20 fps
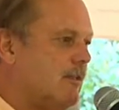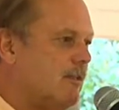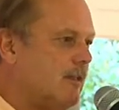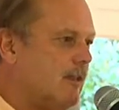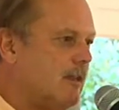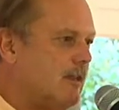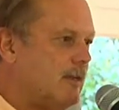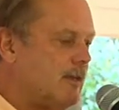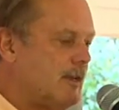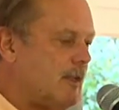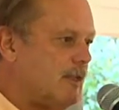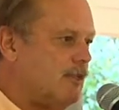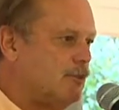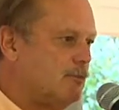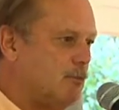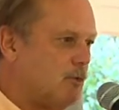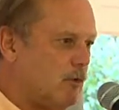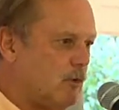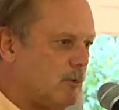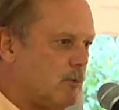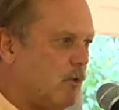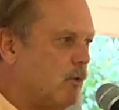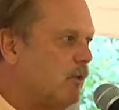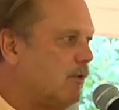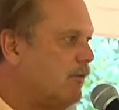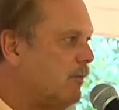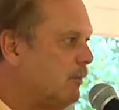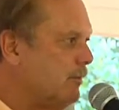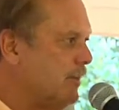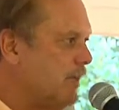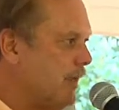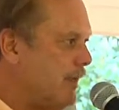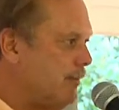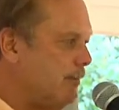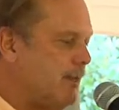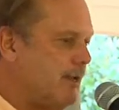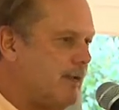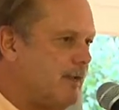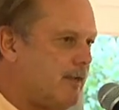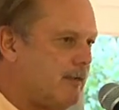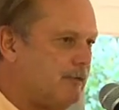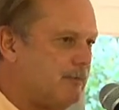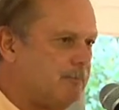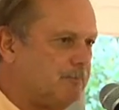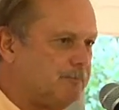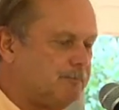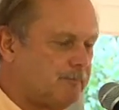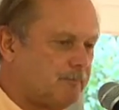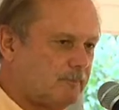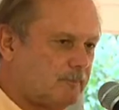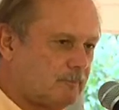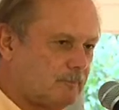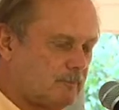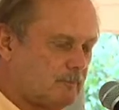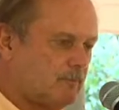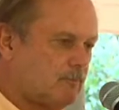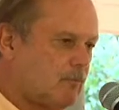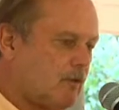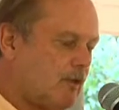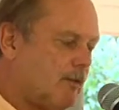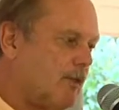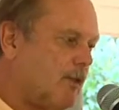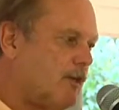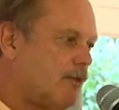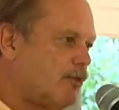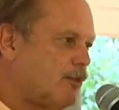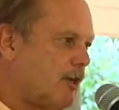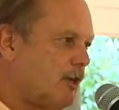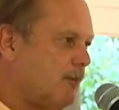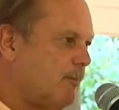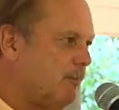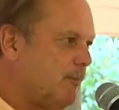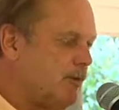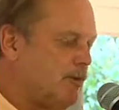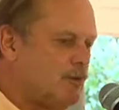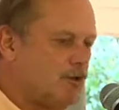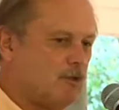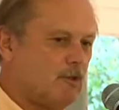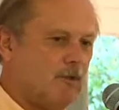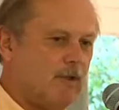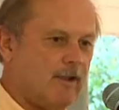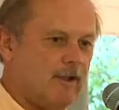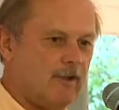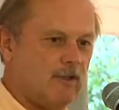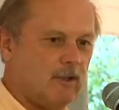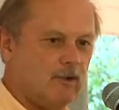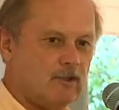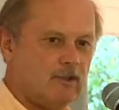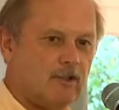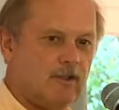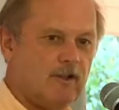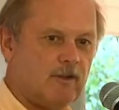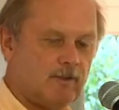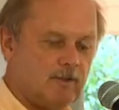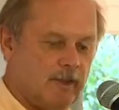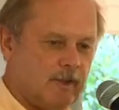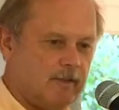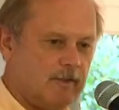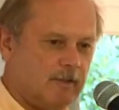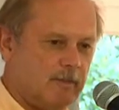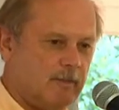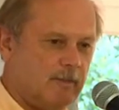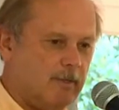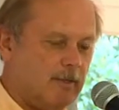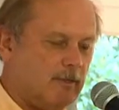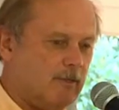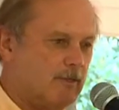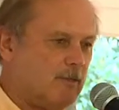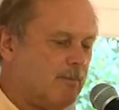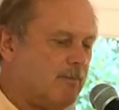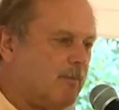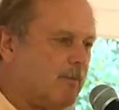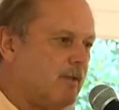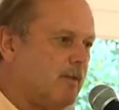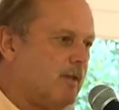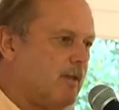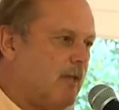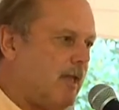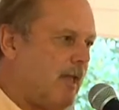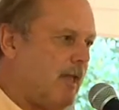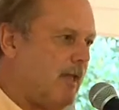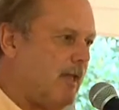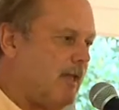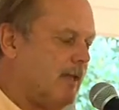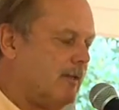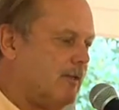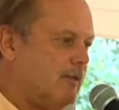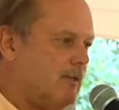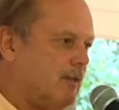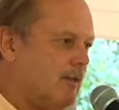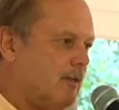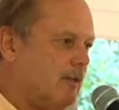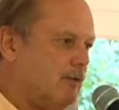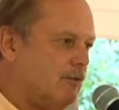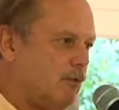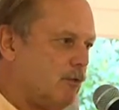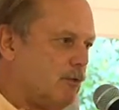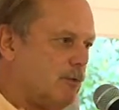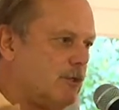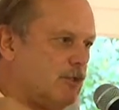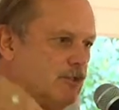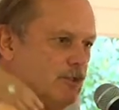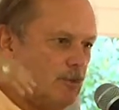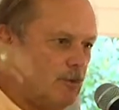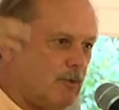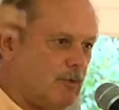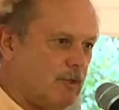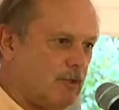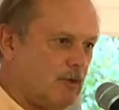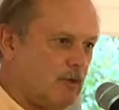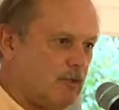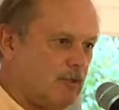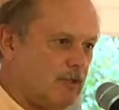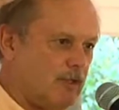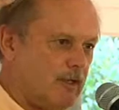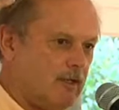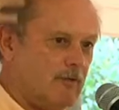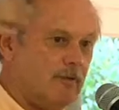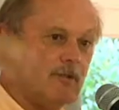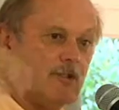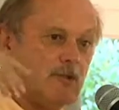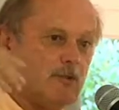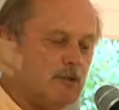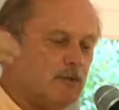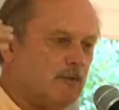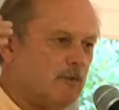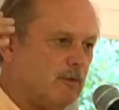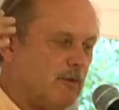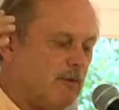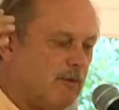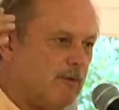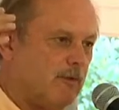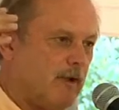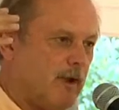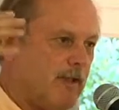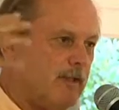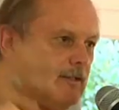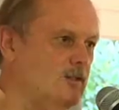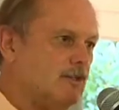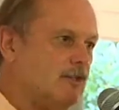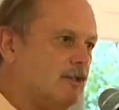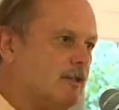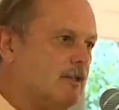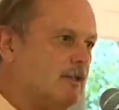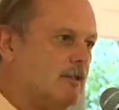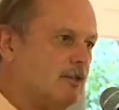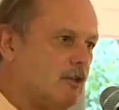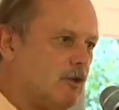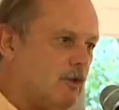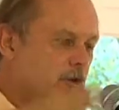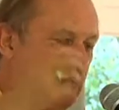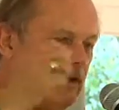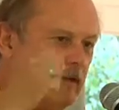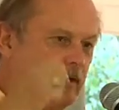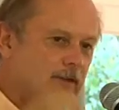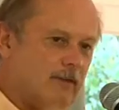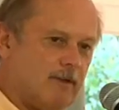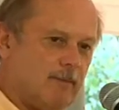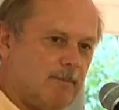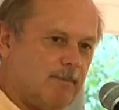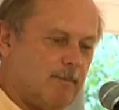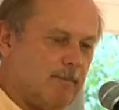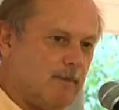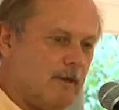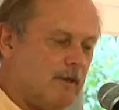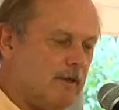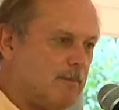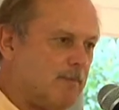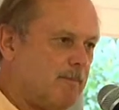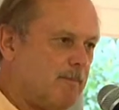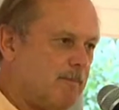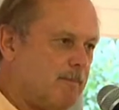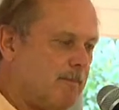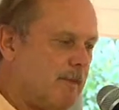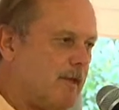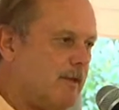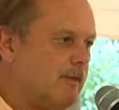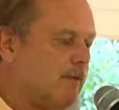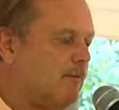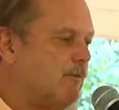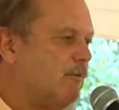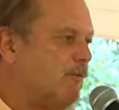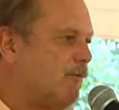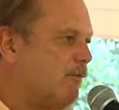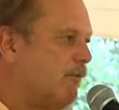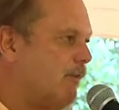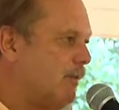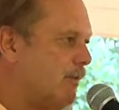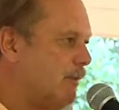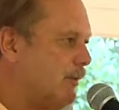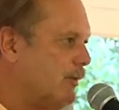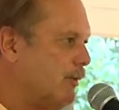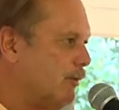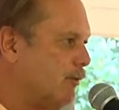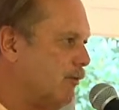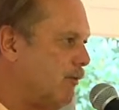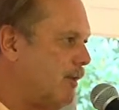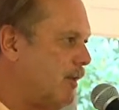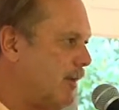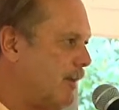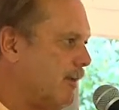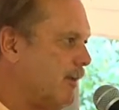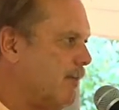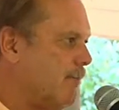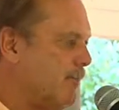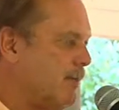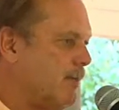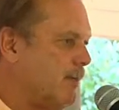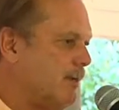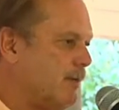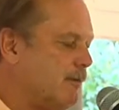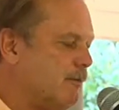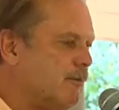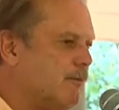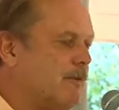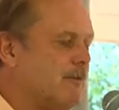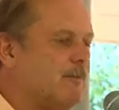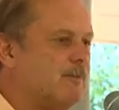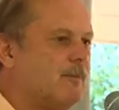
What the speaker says: then as more and more of them came down, they decided to build this grand hotel right in the middle, and a 3-story hotel. And this was for their friends, and a turret and a pennant, flying up above.